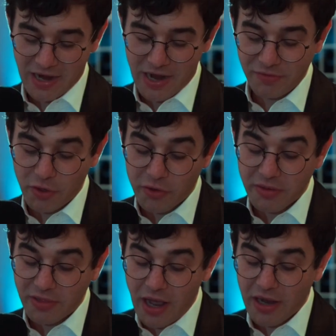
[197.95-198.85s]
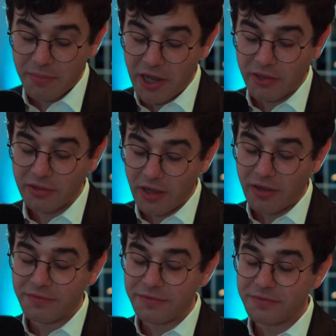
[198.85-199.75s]
I've learned a lot about
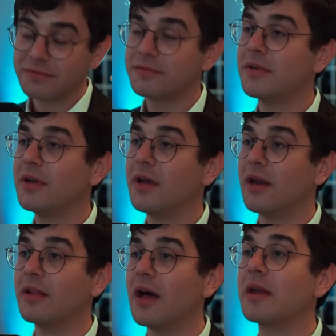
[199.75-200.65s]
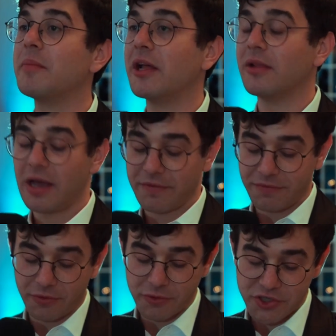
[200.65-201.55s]
love and a lot about
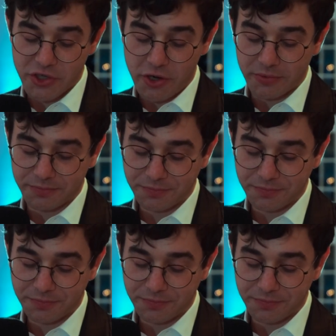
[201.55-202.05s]
life through Sean.